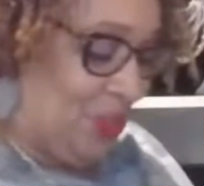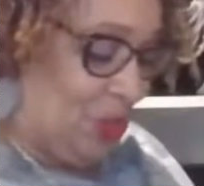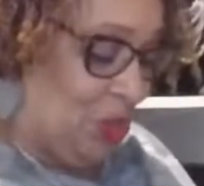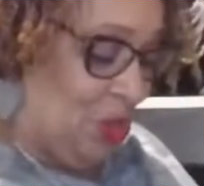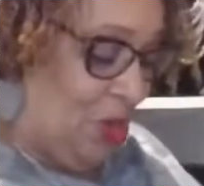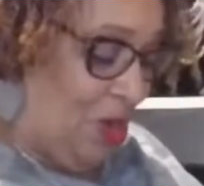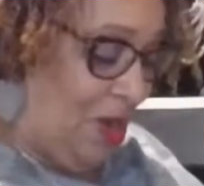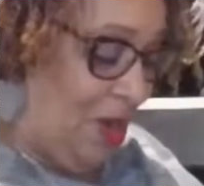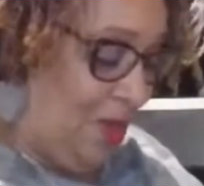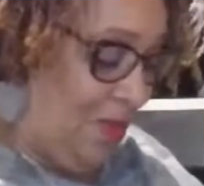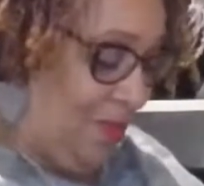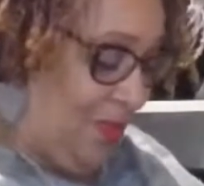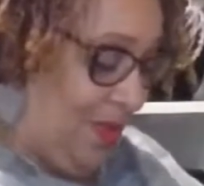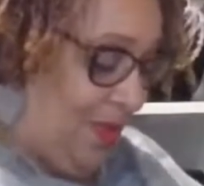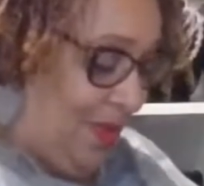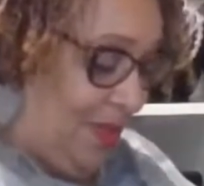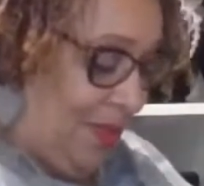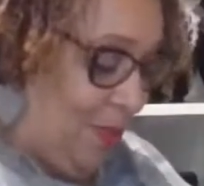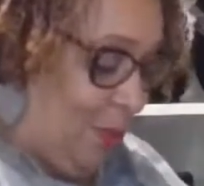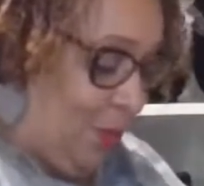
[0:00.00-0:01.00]

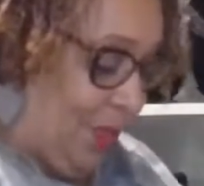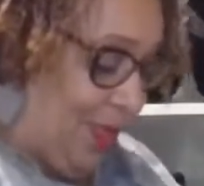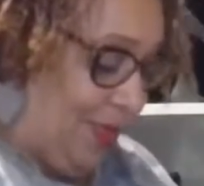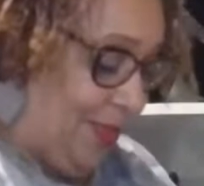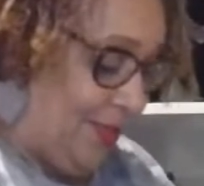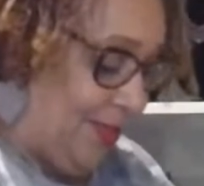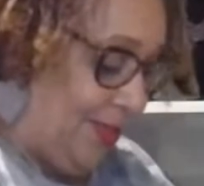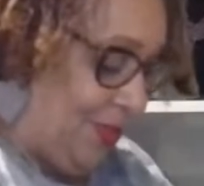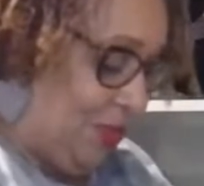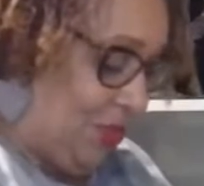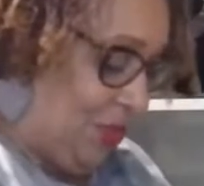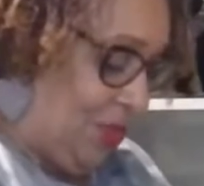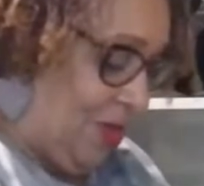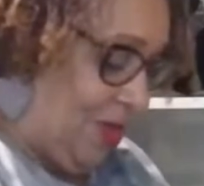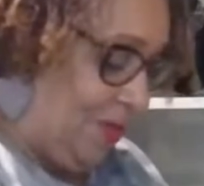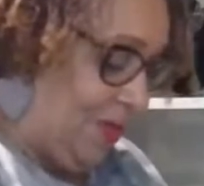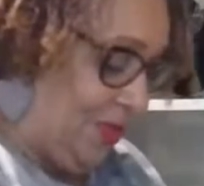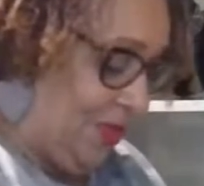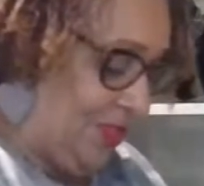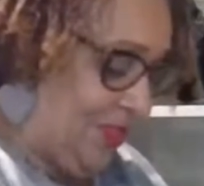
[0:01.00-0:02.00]
charming. When I say
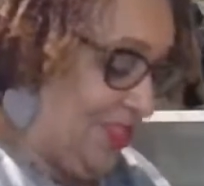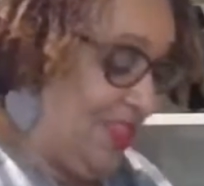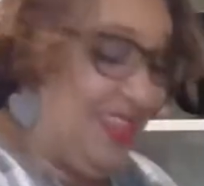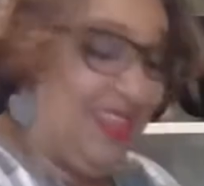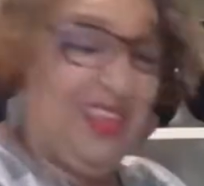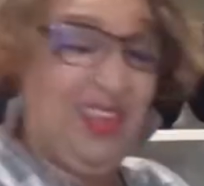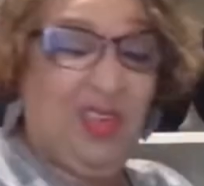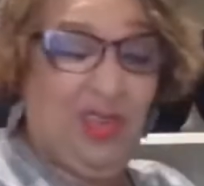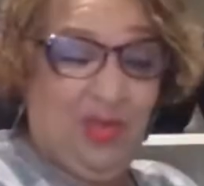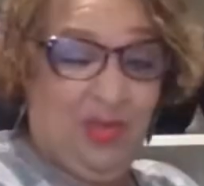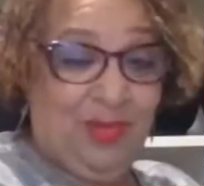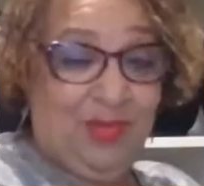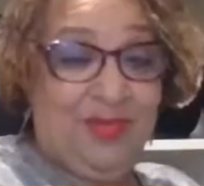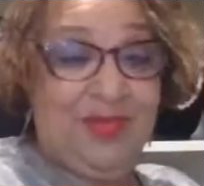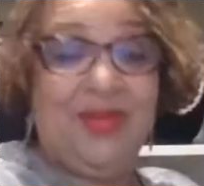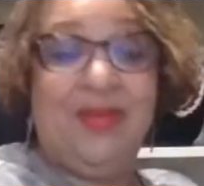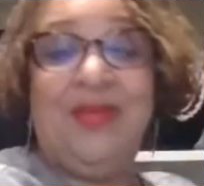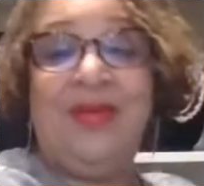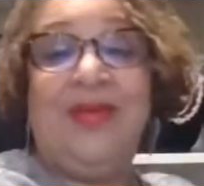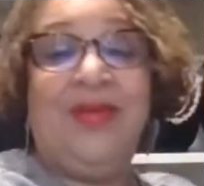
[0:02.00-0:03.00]
charming, she's cute.
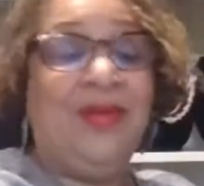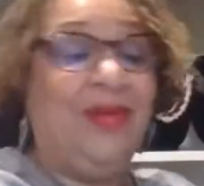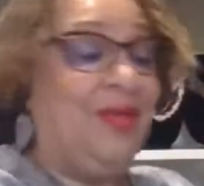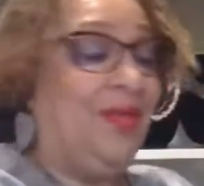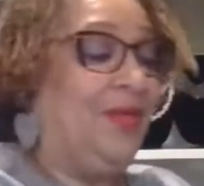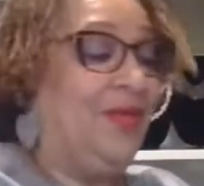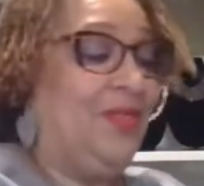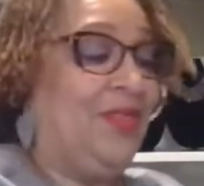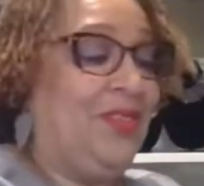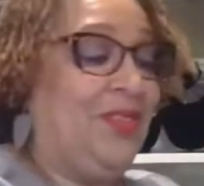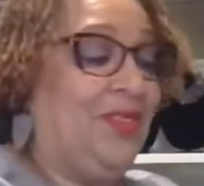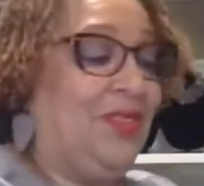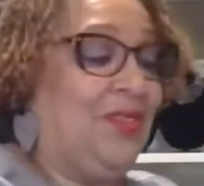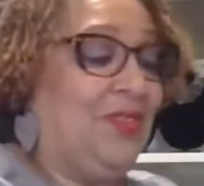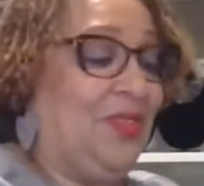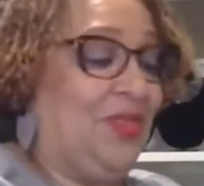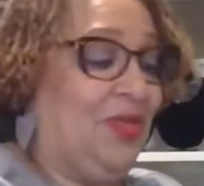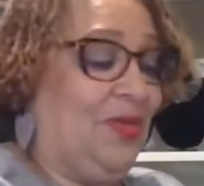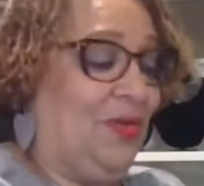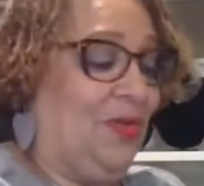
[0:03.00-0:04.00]
She
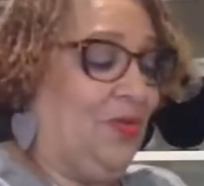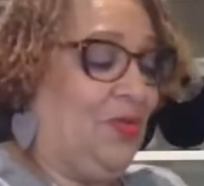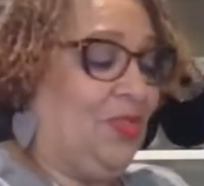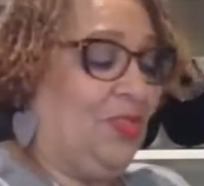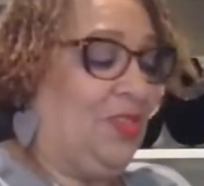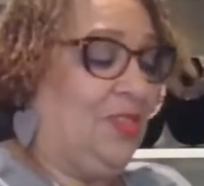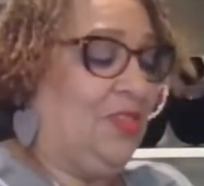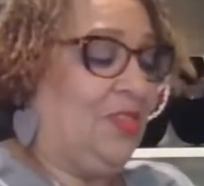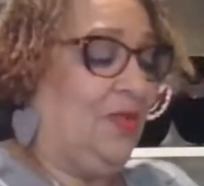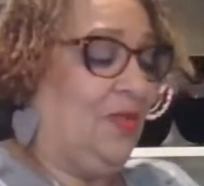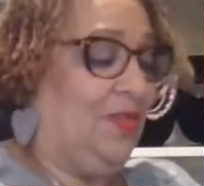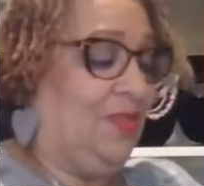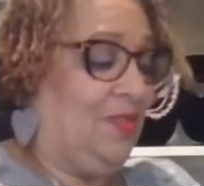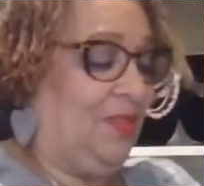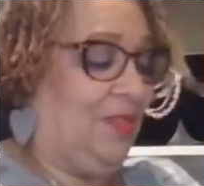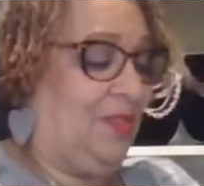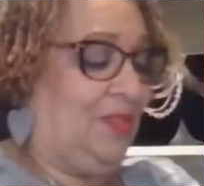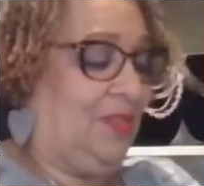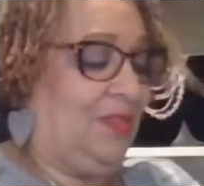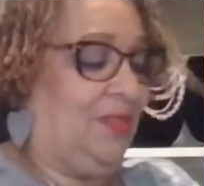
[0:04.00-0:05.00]
is cute. She's
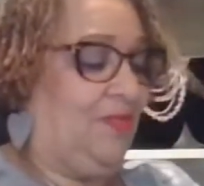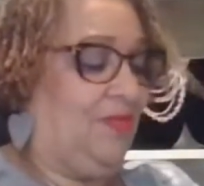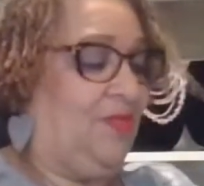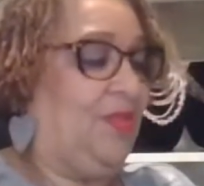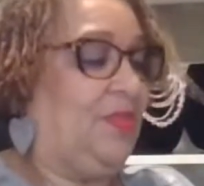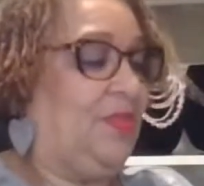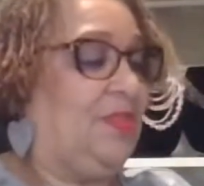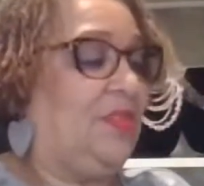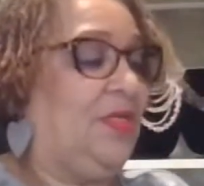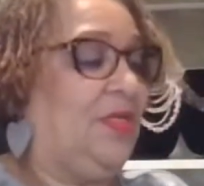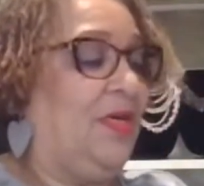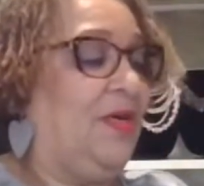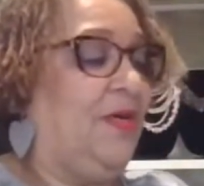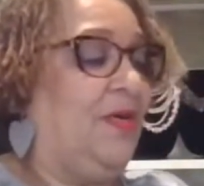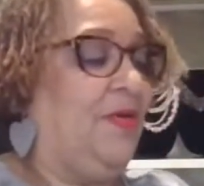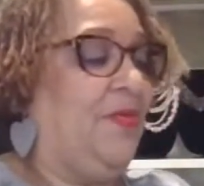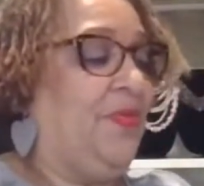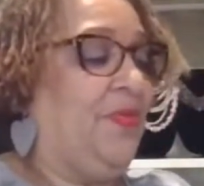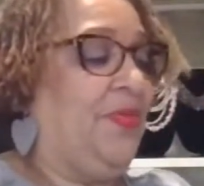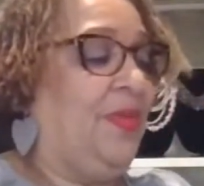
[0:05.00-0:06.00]
also the Tiffany
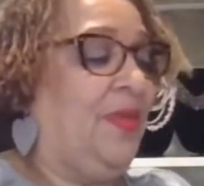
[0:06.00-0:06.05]
style